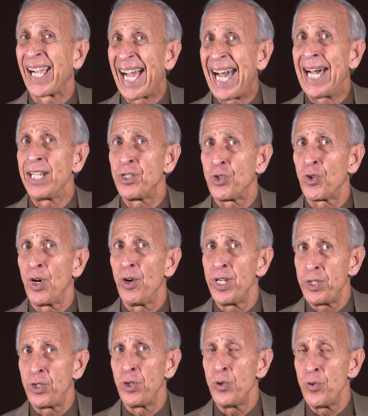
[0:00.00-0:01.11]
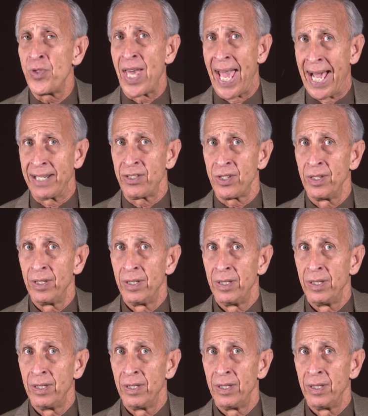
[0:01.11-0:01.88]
contrary to that,